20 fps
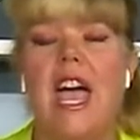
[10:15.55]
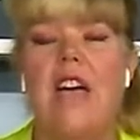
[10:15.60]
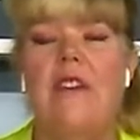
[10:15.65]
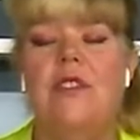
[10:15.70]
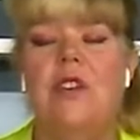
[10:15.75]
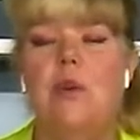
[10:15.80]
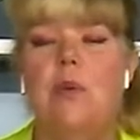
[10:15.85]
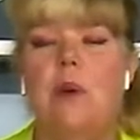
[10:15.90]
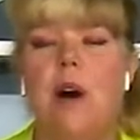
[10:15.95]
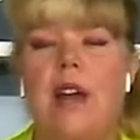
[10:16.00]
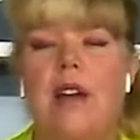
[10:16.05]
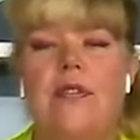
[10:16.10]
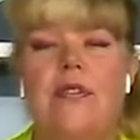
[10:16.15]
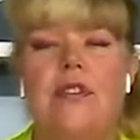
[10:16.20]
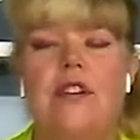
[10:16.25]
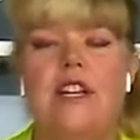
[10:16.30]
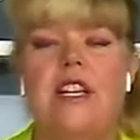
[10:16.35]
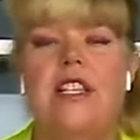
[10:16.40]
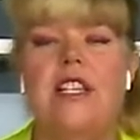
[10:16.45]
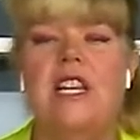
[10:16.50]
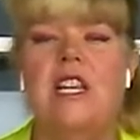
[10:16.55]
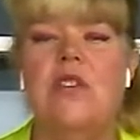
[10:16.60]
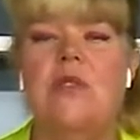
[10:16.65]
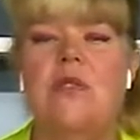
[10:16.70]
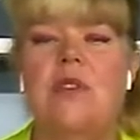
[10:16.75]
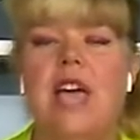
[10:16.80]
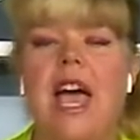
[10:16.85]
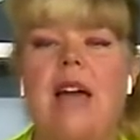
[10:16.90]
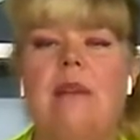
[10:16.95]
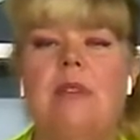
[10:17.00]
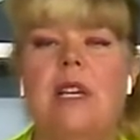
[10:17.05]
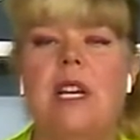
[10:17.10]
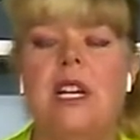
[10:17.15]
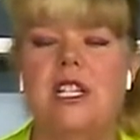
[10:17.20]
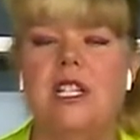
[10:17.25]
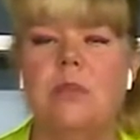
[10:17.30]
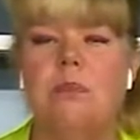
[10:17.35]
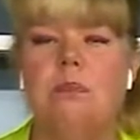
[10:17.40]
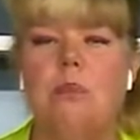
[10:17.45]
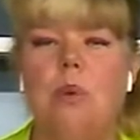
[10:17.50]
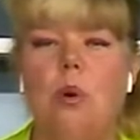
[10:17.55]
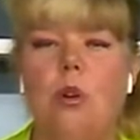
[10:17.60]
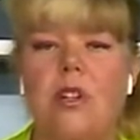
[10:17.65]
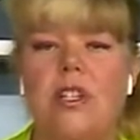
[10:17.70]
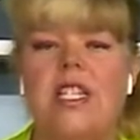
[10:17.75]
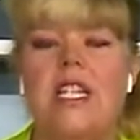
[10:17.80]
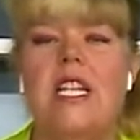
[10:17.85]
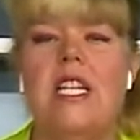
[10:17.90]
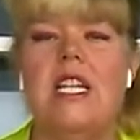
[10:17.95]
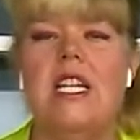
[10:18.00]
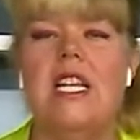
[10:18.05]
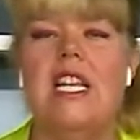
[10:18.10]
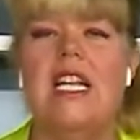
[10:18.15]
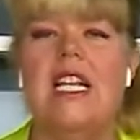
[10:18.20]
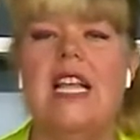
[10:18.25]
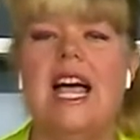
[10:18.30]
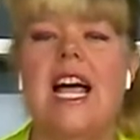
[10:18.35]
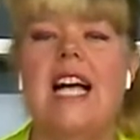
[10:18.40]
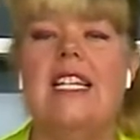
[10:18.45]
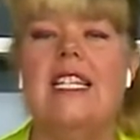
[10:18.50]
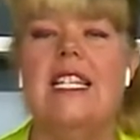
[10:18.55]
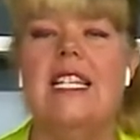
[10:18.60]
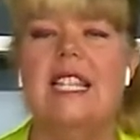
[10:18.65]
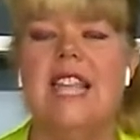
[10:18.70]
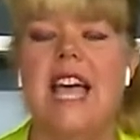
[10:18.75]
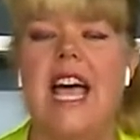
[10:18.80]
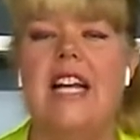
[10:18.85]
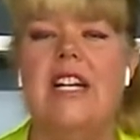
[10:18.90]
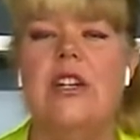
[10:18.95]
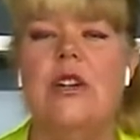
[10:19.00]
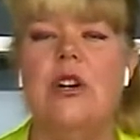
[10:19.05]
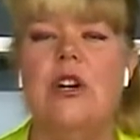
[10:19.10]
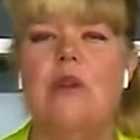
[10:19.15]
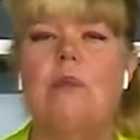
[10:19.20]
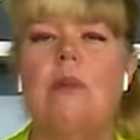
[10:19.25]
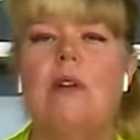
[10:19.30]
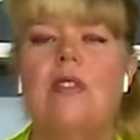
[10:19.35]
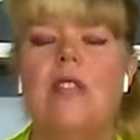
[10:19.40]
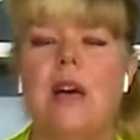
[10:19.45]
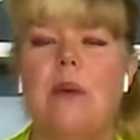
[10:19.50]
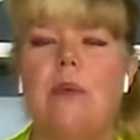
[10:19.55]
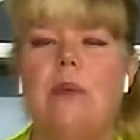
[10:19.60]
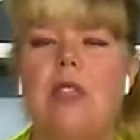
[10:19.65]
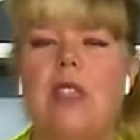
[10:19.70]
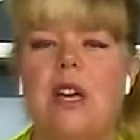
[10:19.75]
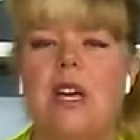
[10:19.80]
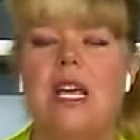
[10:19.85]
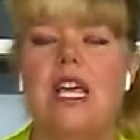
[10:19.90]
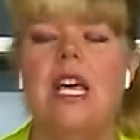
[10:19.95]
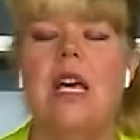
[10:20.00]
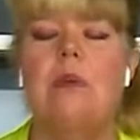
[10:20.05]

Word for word: If you want to freeze in it, you can because borosilicate glass is that durable that with,